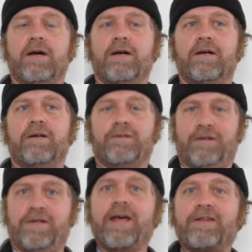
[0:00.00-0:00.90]

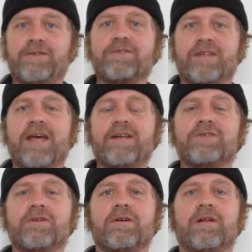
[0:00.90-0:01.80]
that
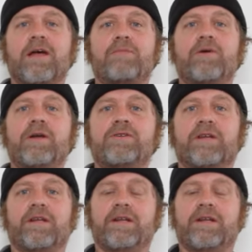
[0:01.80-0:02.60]
is collaboration,